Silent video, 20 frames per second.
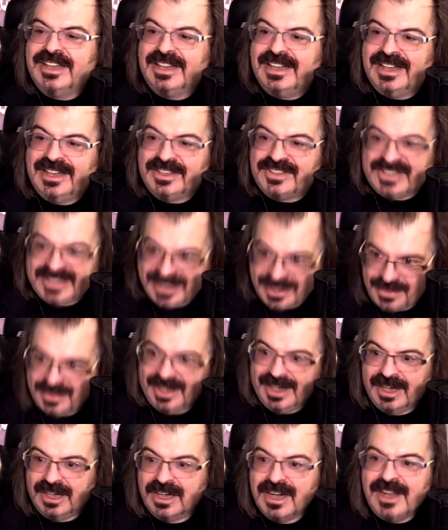it. It's in
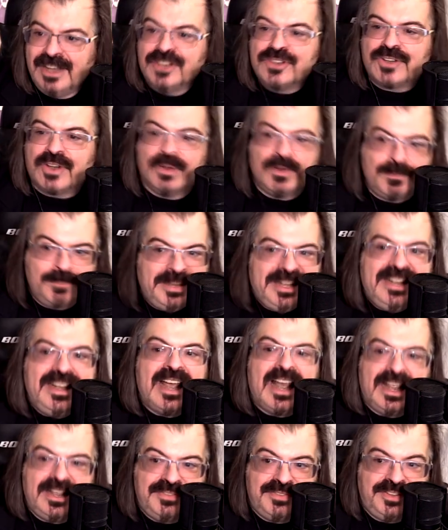there. So
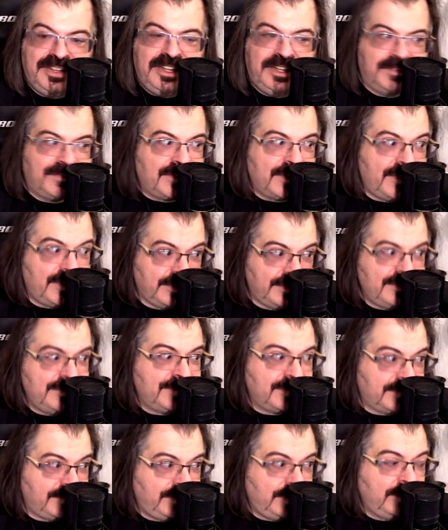PIV, for those
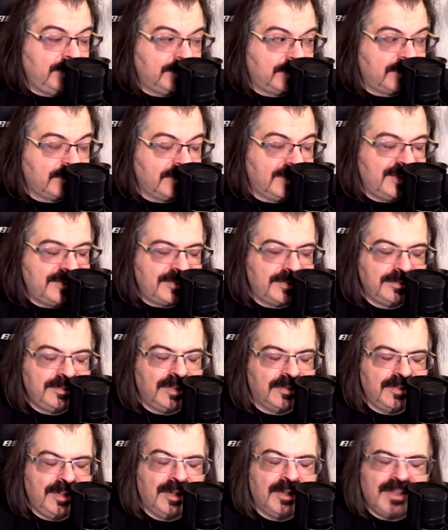of you, Chris, who
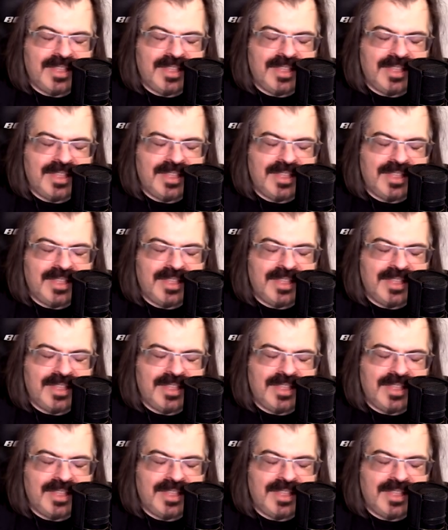don't know